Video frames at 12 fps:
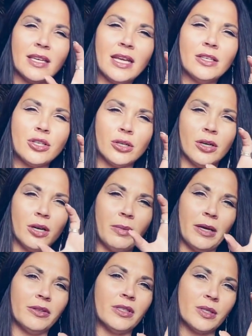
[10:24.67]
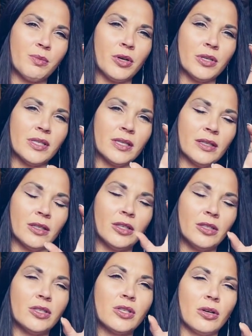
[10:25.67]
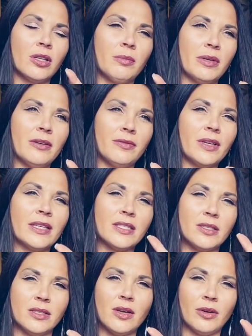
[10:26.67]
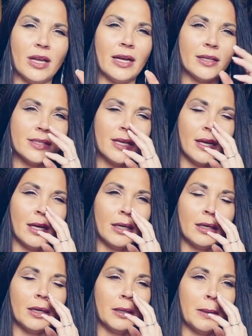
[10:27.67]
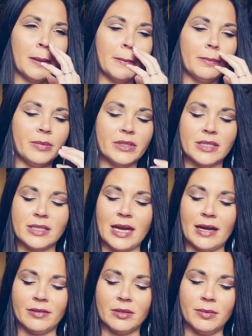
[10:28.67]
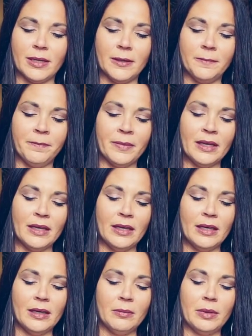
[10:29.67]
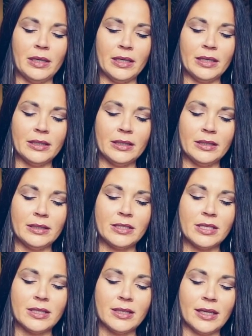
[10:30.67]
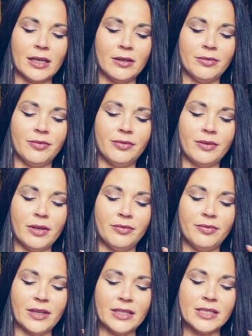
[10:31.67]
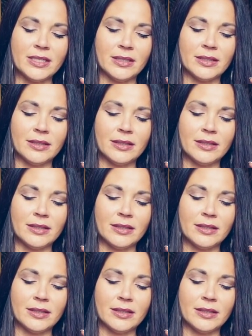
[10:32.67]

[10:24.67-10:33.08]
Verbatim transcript: nature about this person. It could certainly be a fixed zodiac sign, um, but doesn't have to be. But it, it's uh, a, like a, fixed